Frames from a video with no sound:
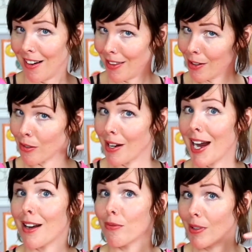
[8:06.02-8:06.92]
Are the
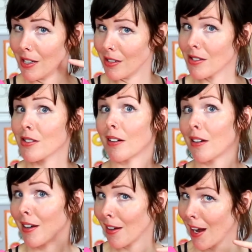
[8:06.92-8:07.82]
creative wheels
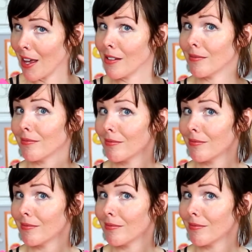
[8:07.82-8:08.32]
turning yet?